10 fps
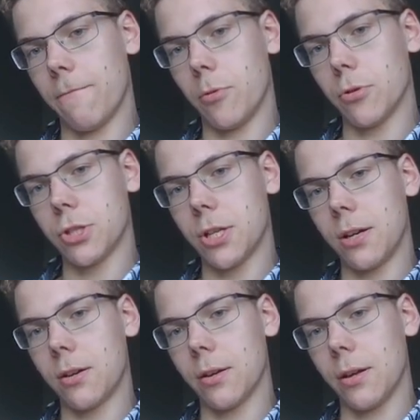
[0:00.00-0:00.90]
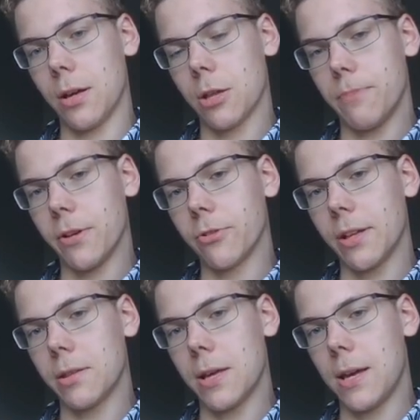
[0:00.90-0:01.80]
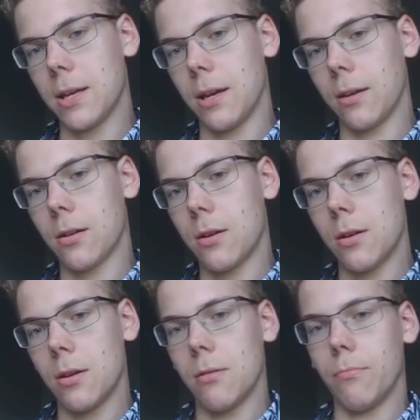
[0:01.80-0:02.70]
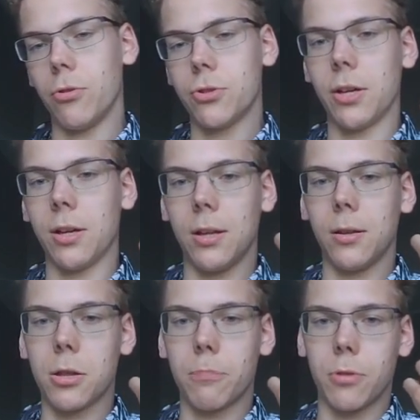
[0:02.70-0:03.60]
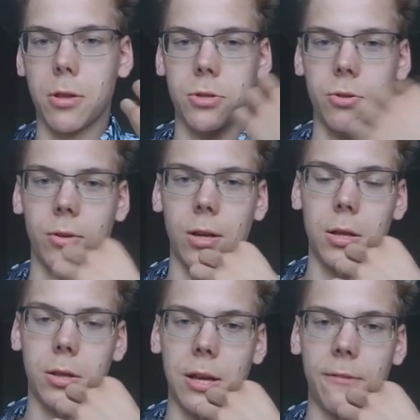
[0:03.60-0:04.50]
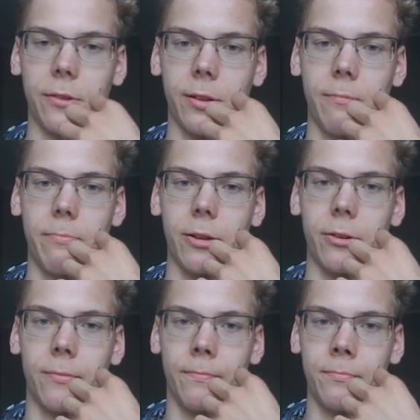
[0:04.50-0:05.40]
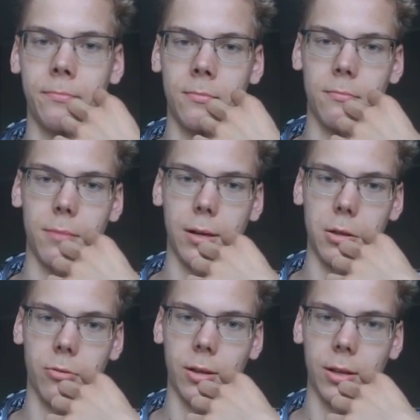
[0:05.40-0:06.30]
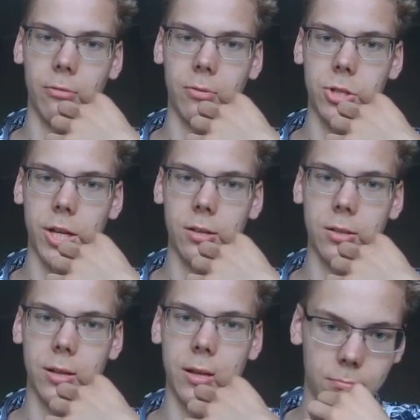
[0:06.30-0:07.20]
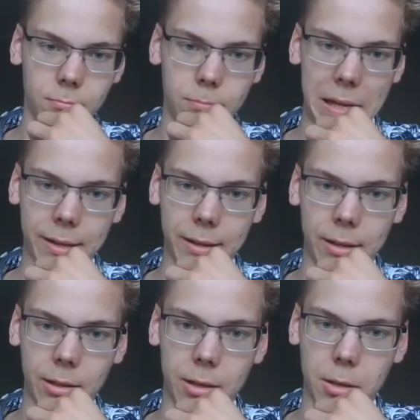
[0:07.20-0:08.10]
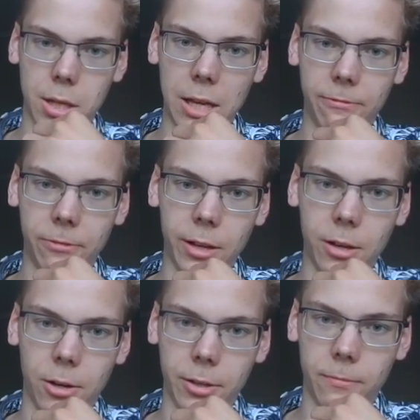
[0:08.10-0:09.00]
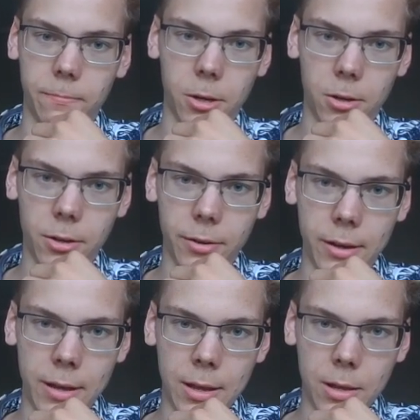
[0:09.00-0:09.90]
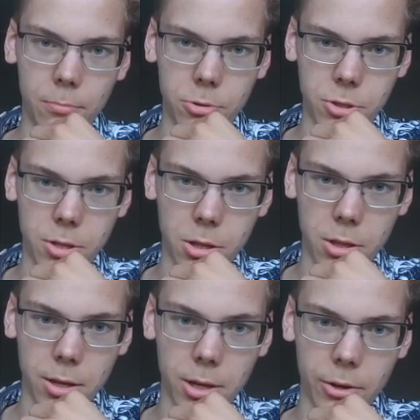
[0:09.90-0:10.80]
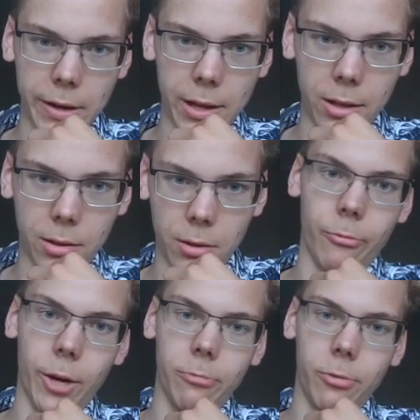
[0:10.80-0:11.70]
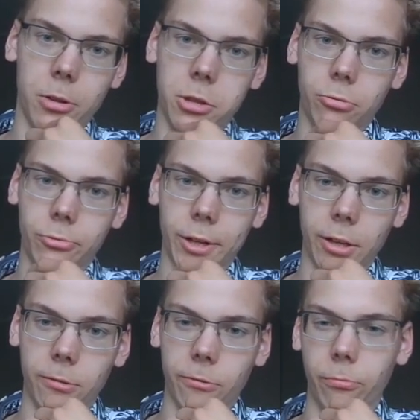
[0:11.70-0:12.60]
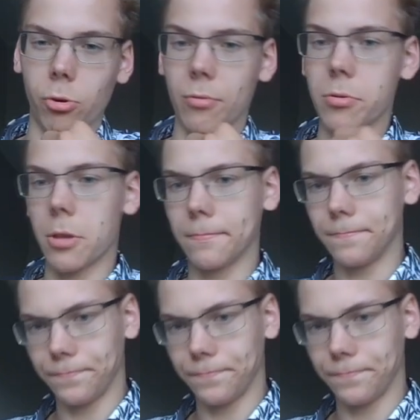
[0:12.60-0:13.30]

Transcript: pushing is better than taking. Pushing in this position is definitely better because you can give a check. Black can safely guard the pawn, push this there, and white will soon run out of moves.